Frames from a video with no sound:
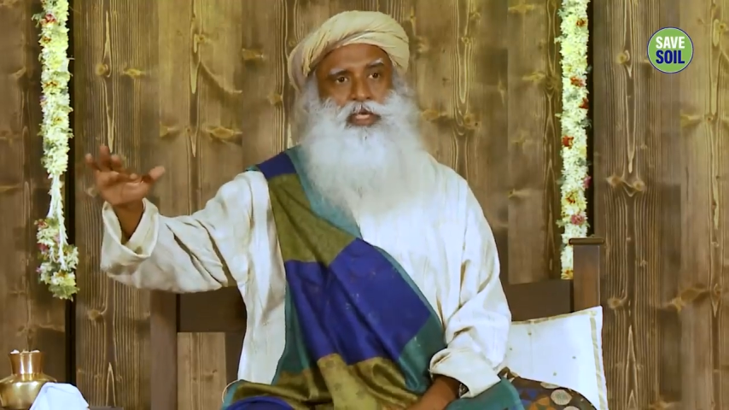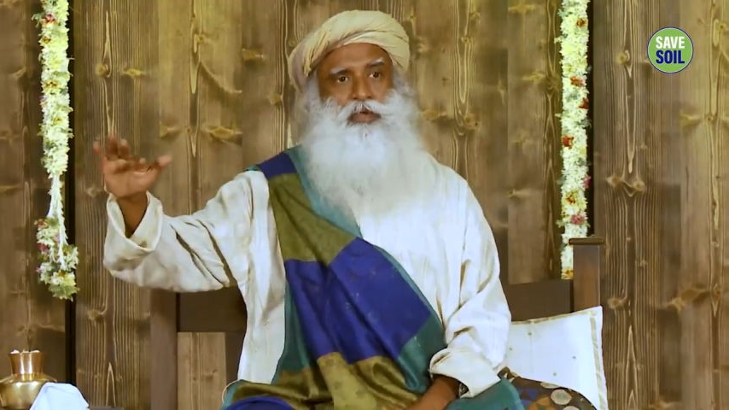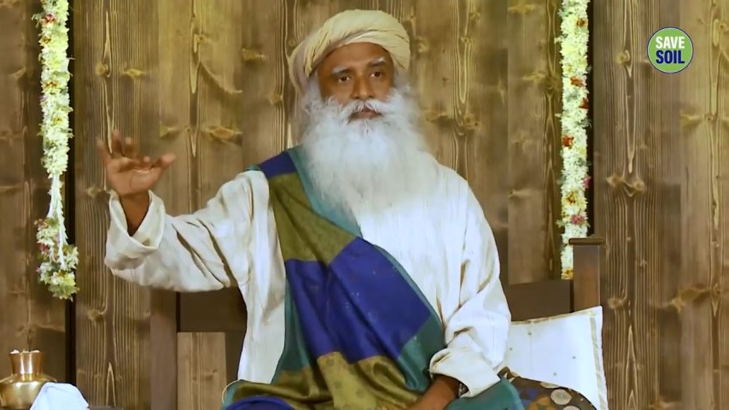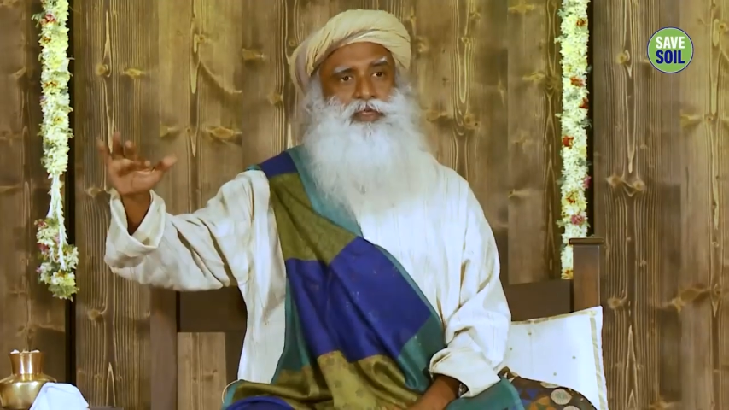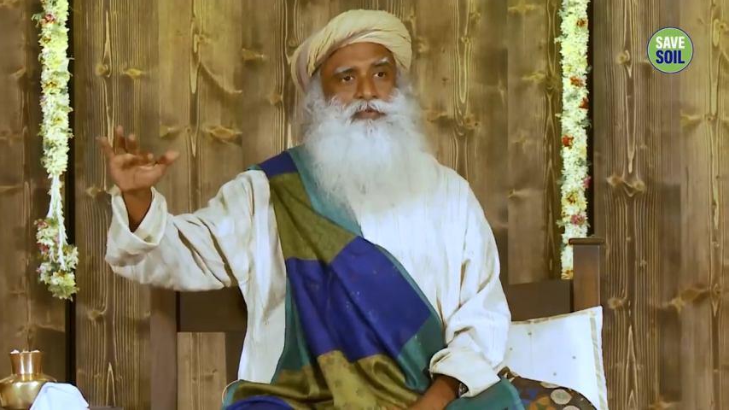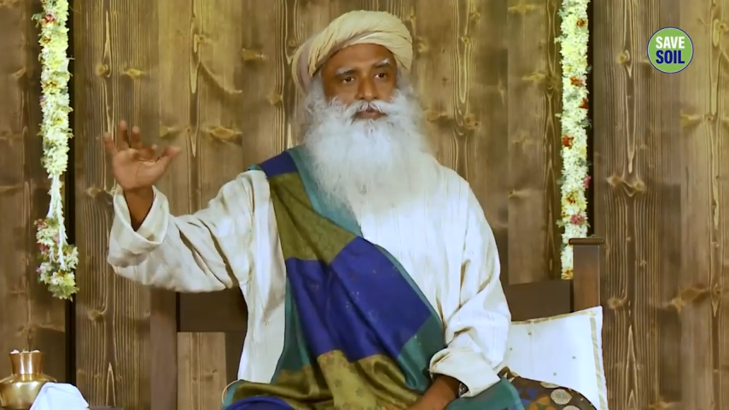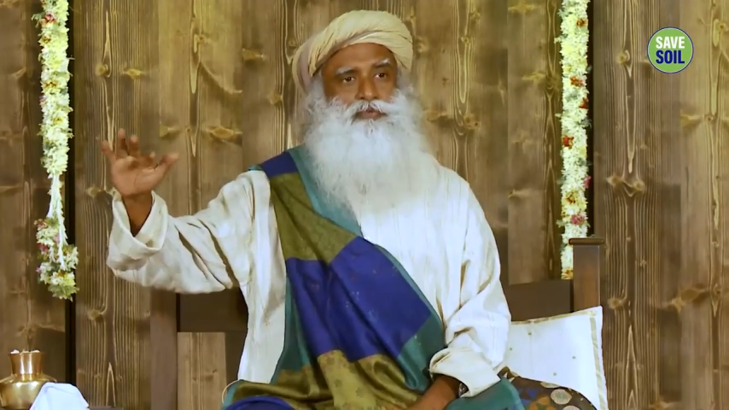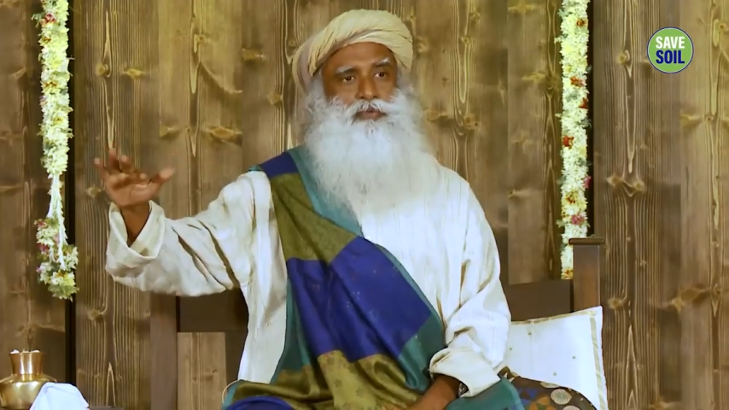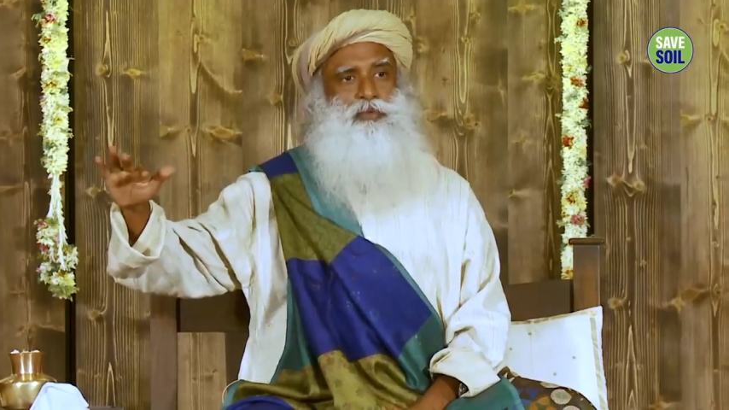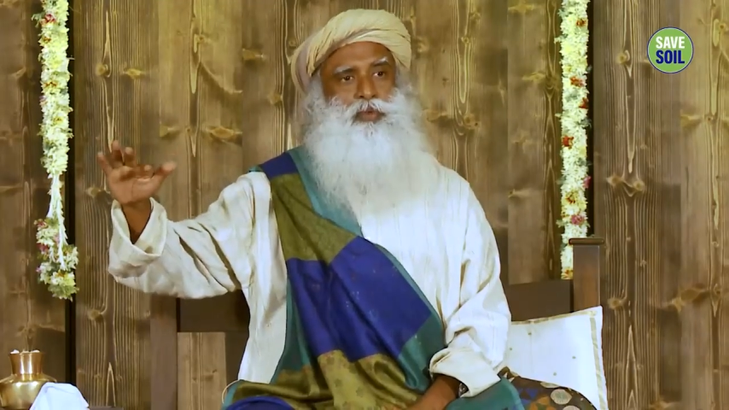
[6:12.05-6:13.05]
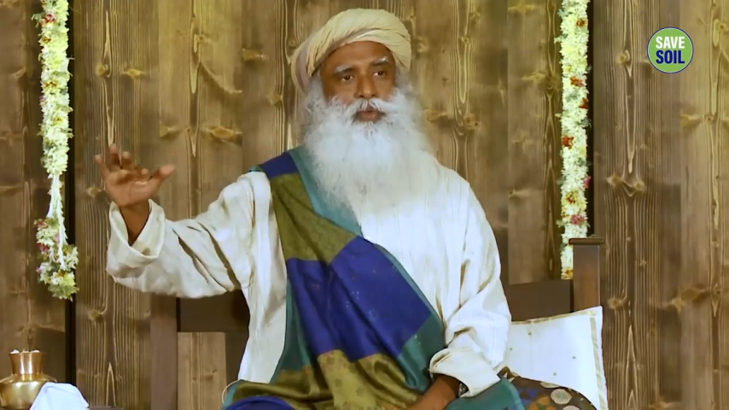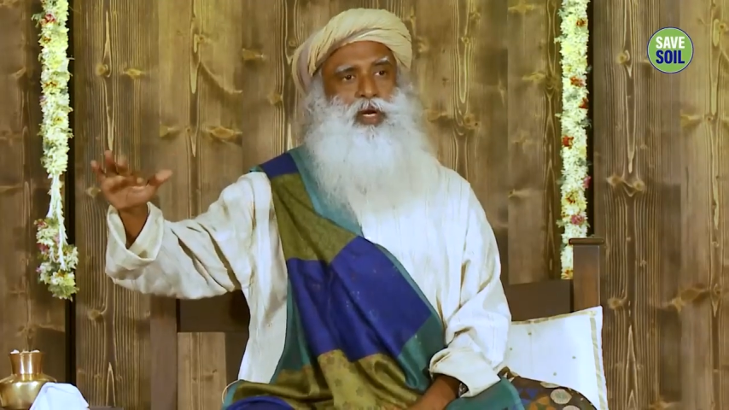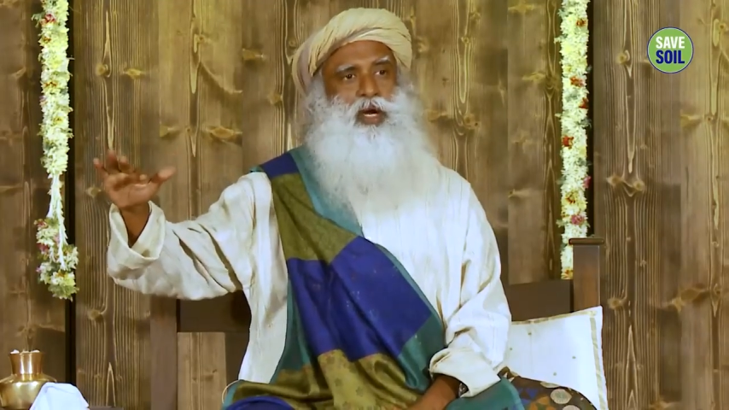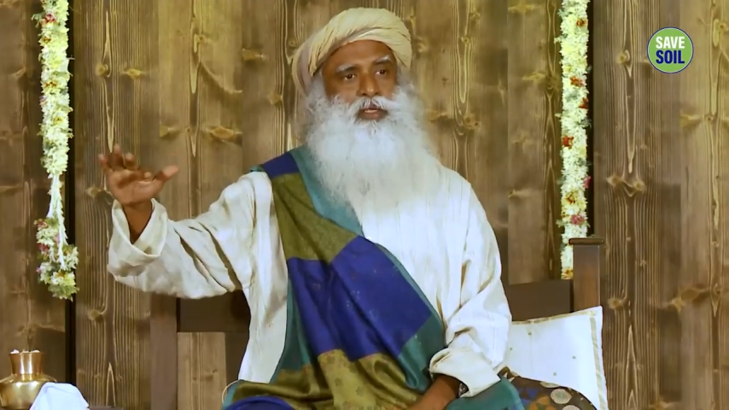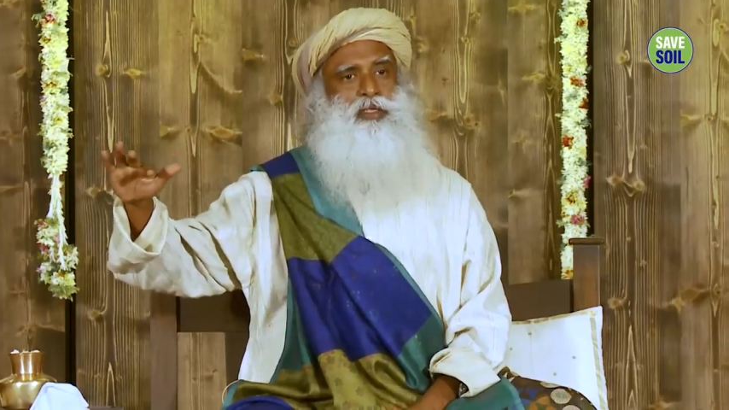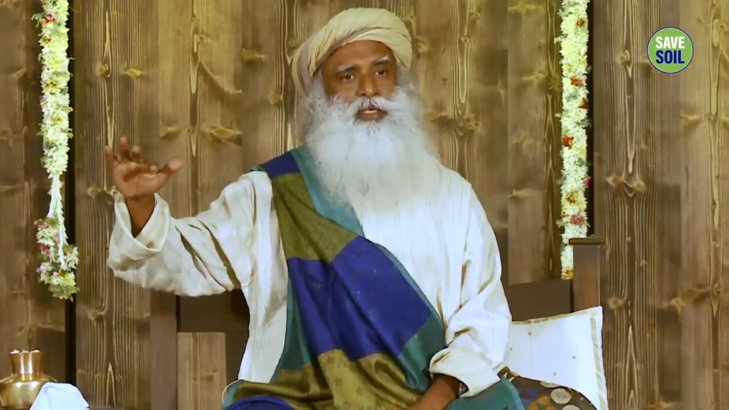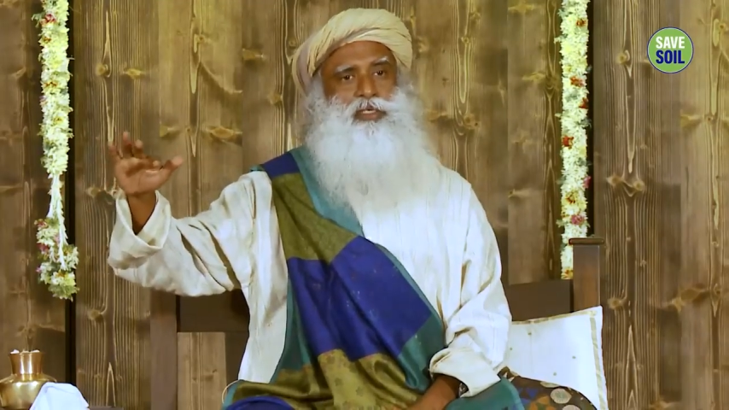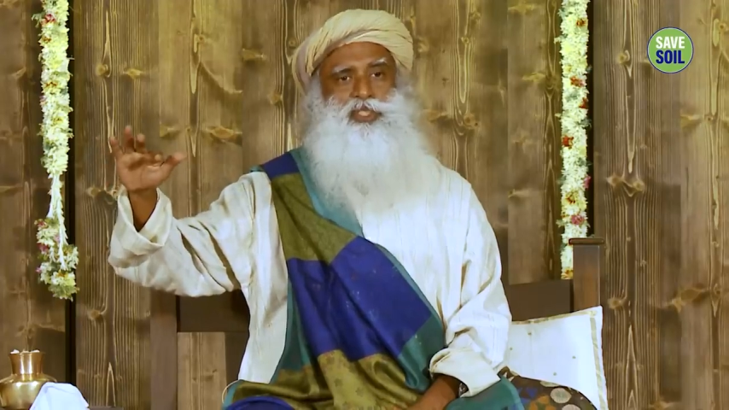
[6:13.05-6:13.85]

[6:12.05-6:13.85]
every fool who can't think